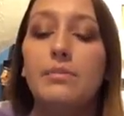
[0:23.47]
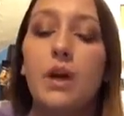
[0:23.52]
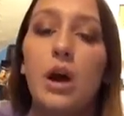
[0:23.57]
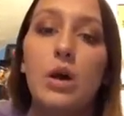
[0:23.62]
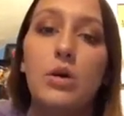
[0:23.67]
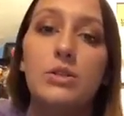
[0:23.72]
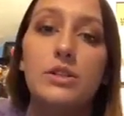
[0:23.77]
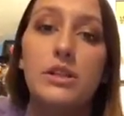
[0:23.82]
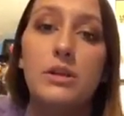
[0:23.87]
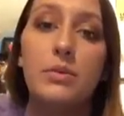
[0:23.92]

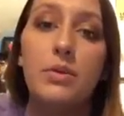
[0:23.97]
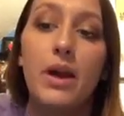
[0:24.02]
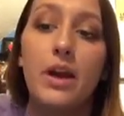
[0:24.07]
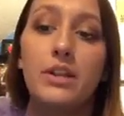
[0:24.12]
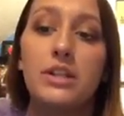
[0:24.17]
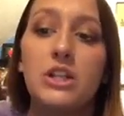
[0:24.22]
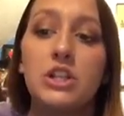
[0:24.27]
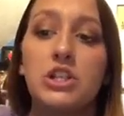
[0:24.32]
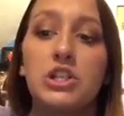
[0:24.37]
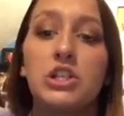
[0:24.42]
OT
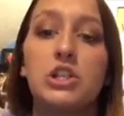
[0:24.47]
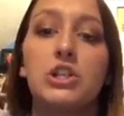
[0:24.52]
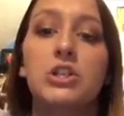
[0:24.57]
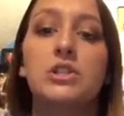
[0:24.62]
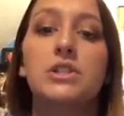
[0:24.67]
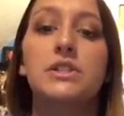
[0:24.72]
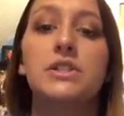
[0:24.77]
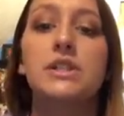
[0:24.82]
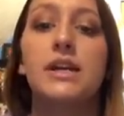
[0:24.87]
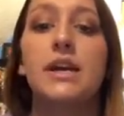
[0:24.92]

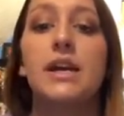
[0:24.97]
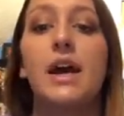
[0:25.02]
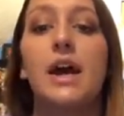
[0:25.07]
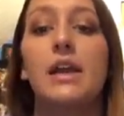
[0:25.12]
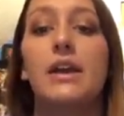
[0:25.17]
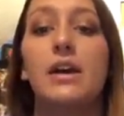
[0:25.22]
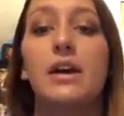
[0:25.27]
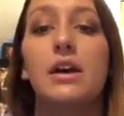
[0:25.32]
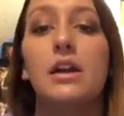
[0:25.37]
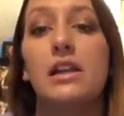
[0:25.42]
practitioners take
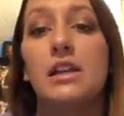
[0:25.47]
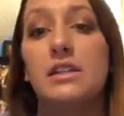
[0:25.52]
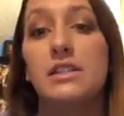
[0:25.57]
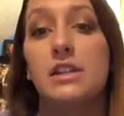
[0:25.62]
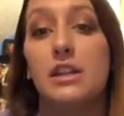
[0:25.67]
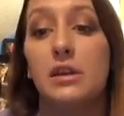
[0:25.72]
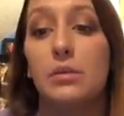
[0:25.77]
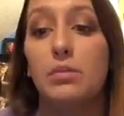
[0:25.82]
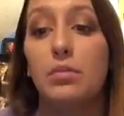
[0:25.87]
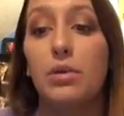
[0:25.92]
on a
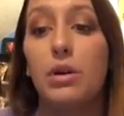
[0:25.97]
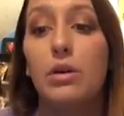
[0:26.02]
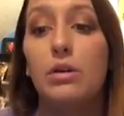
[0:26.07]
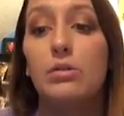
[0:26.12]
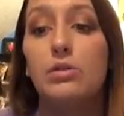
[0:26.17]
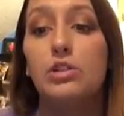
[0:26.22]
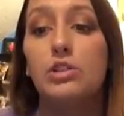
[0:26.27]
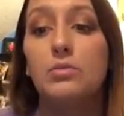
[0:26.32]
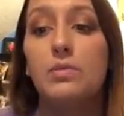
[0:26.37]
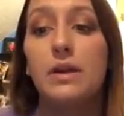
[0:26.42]
holistic
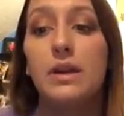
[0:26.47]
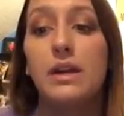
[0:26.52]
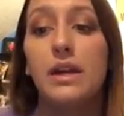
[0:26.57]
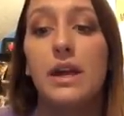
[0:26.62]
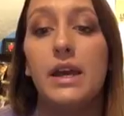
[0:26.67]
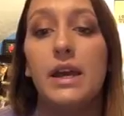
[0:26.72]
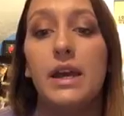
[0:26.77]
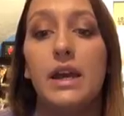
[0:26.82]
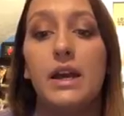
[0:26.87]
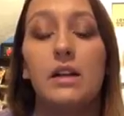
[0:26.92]
approach,
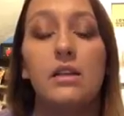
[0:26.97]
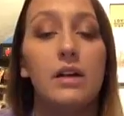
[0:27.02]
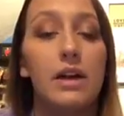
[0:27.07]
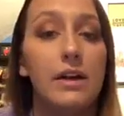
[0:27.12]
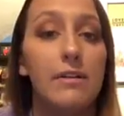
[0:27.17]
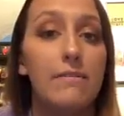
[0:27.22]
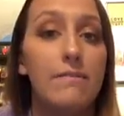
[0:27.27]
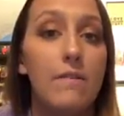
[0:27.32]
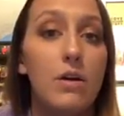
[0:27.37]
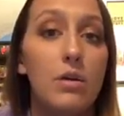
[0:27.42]
making it
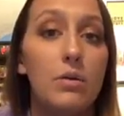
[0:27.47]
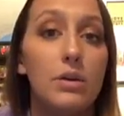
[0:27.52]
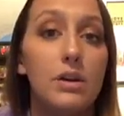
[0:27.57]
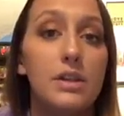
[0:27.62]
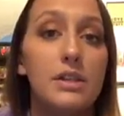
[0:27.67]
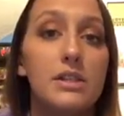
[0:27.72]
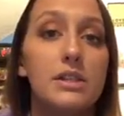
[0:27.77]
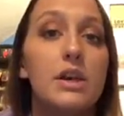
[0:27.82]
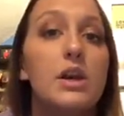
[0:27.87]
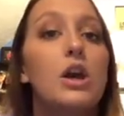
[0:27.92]

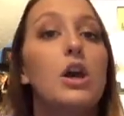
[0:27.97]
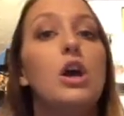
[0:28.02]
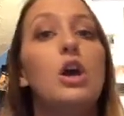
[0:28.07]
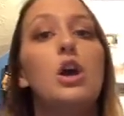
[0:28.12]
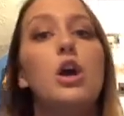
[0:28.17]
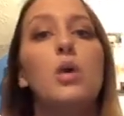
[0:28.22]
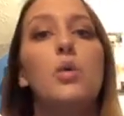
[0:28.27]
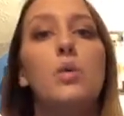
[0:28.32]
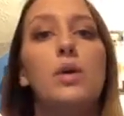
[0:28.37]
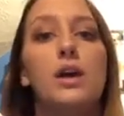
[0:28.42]
client-focused
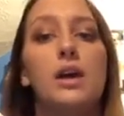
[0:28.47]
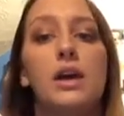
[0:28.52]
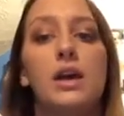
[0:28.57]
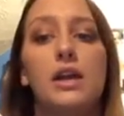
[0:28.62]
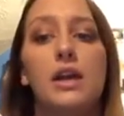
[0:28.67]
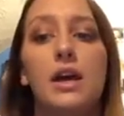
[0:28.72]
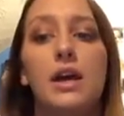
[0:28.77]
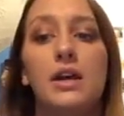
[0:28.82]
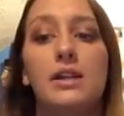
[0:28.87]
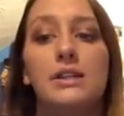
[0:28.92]

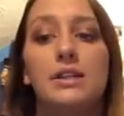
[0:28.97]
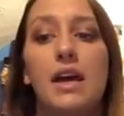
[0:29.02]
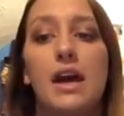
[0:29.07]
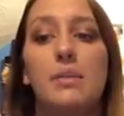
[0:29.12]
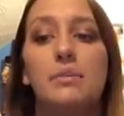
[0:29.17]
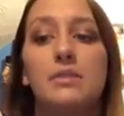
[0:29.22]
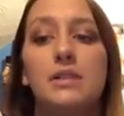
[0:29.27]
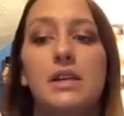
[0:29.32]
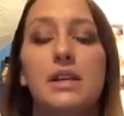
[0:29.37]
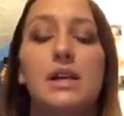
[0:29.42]
when
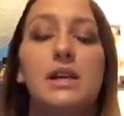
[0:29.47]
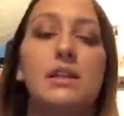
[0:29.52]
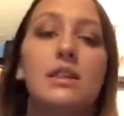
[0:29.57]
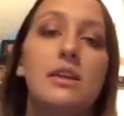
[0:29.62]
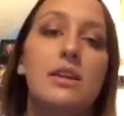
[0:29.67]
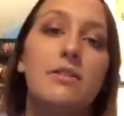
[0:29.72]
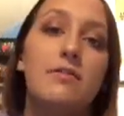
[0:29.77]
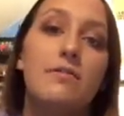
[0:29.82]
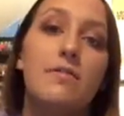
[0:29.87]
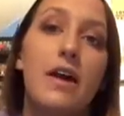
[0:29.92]
adapting
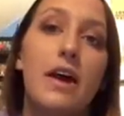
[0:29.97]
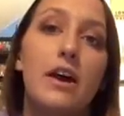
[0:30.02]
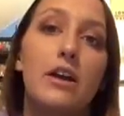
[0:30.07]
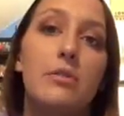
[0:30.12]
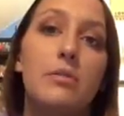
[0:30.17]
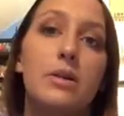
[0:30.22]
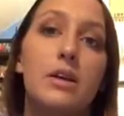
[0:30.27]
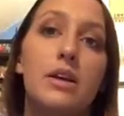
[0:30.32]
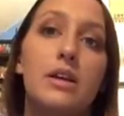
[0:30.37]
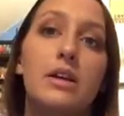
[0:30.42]
the
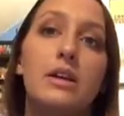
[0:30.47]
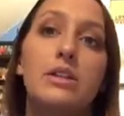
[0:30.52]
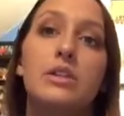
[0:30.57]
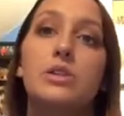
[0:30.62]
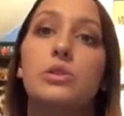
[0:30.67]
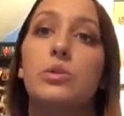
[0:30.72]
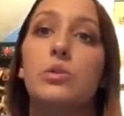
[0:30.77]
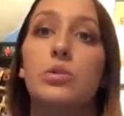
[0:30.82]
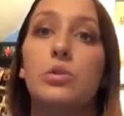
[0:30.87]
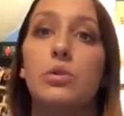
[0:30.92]

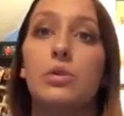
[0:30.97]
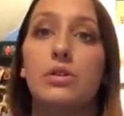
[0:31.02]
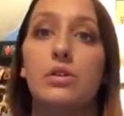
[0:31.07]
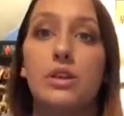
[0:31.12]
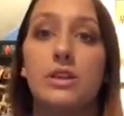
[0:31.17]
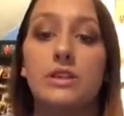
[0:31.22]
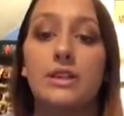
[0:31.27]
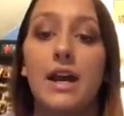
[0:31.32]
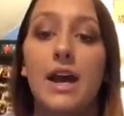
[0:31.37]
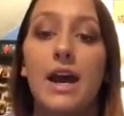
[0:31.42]
environment or
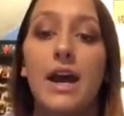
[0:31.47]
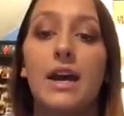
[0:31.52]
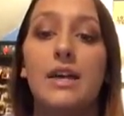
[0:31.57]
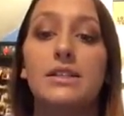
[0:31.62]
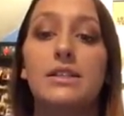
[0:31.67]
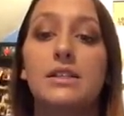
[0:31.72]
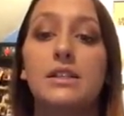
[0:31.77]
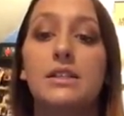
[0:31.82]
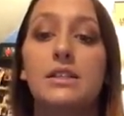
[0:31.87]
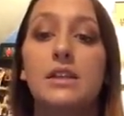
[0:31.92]
the
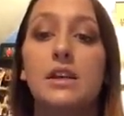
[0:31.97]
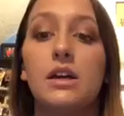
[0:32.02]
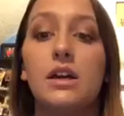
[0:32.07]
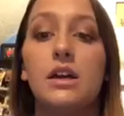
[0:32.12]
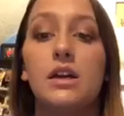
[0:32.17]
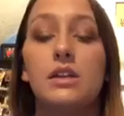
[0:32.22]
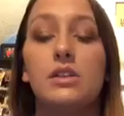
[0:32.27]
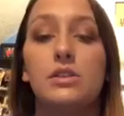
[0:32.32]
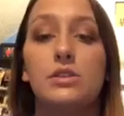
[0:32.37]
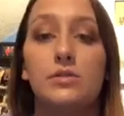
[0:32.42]
tasks
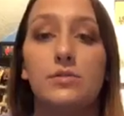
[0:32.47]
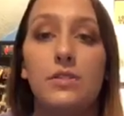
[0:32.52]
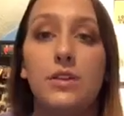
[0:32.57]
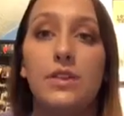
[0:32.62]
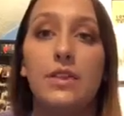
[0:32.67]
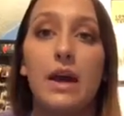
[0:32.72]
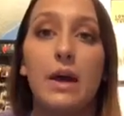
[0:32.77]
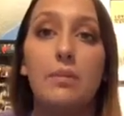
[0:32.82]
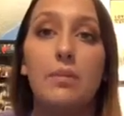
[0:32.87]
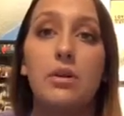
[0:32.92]
to
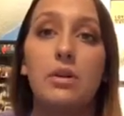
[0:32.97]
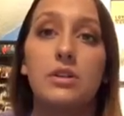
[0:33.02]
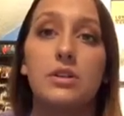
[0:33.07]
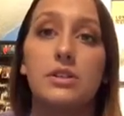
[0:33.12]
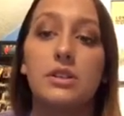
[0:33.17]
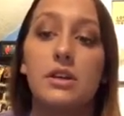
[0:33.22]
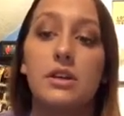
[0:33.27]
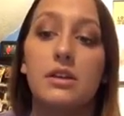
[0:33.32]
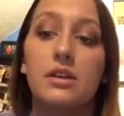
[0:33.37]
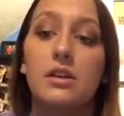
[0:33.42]
fit that
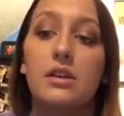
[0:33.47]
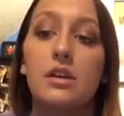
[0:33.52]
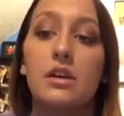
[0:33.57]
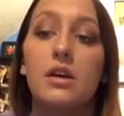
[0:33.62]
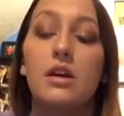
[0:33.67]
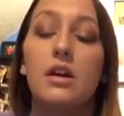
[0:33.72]
person.